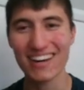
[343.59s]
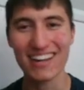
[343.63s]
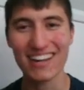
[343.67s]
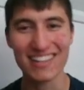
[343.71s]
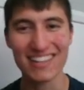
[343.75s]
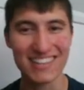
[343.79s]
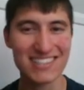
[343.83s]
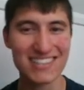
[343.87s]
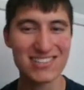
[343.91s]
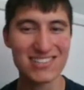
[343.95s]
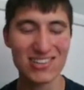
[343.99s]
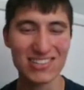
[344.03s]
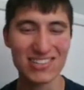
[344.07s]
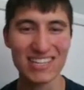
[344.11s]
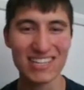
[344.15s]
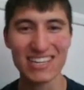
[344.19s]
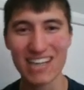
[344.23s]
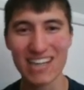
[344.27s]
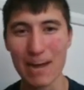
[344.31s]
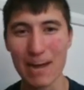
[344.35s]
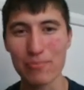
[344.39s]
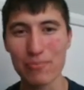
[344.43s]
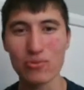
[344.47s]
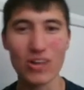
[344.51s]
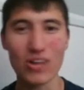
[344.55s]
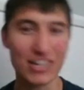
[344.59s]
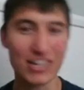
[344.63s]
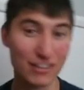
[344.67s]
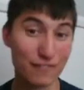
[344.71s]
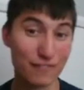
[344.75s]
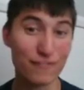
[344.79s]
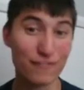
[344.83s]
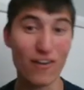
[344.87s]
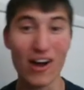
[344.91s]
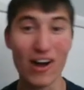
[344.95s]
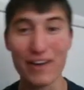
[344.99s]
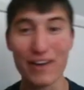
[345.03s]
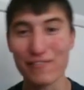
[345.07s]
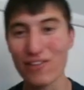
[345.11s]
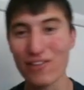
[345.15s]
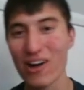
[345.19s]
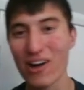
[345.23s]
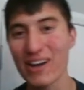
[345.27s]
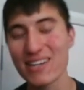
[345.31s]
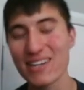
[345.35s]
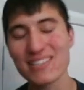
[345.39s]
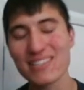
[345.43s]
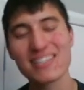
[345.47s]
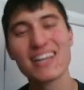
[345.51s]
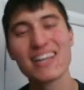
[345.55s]
There's certainly a couple like the
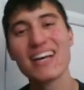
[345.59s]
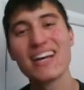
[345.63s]
Fireflies.